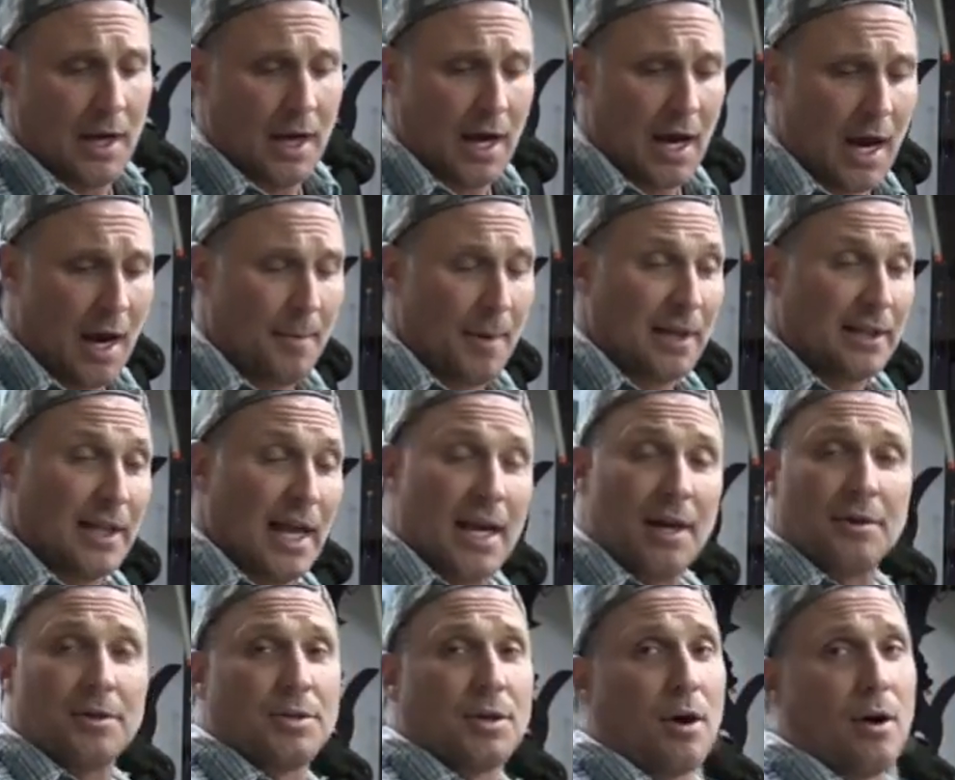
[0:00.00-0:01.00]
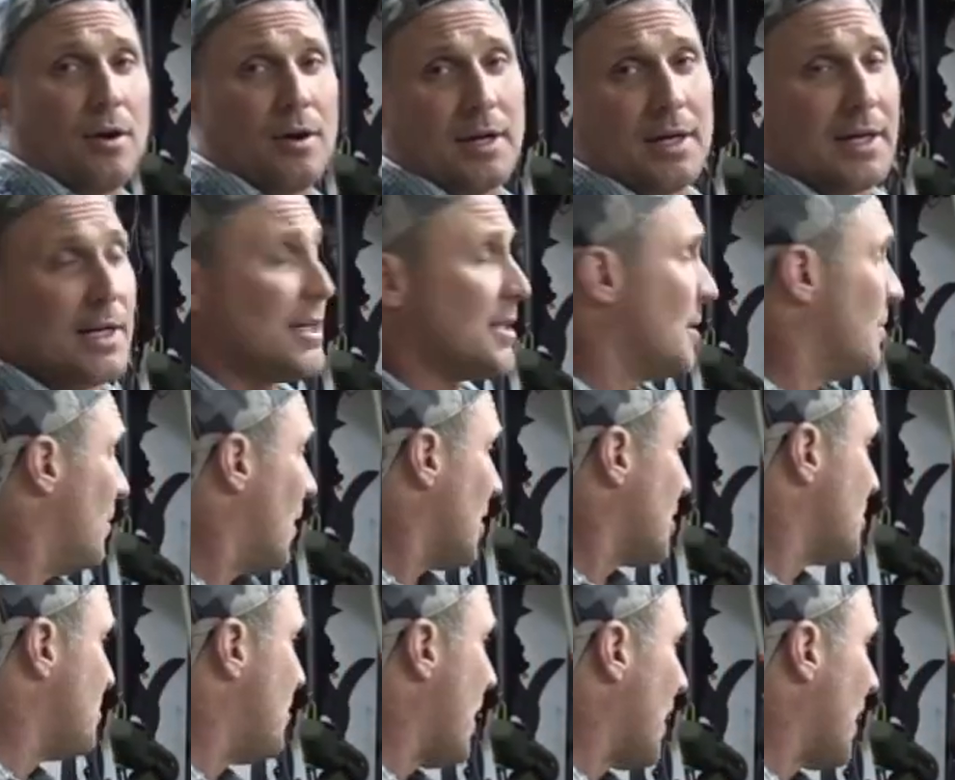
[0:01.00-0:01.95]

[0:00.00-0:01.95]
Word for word: Um, a layered target is a much